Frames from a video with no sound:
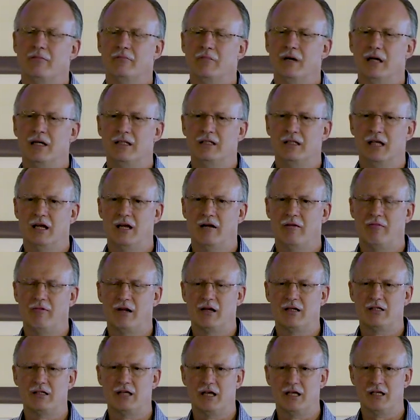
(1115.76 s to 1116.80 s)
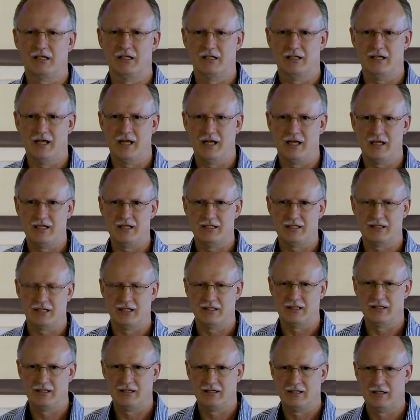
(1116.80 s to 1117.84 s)
But he said, I want to tell you today, he
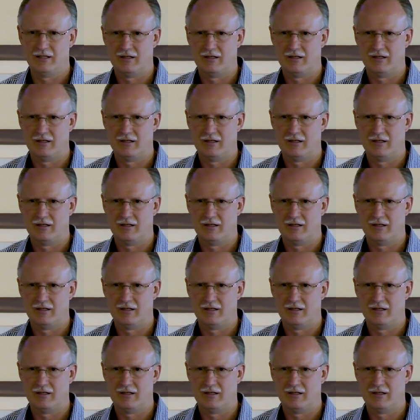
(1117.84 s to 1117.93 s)
said,